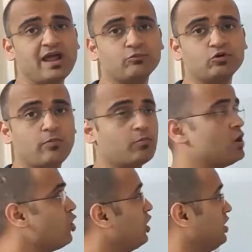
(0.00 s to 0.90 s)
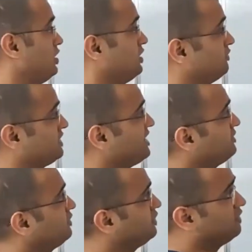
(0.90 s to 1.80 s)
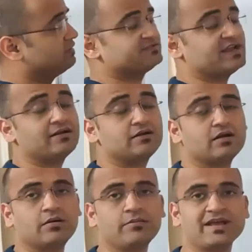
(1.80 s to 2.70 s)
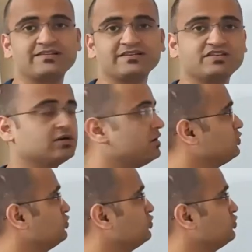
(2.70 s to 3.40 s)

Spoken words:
laptop can send a message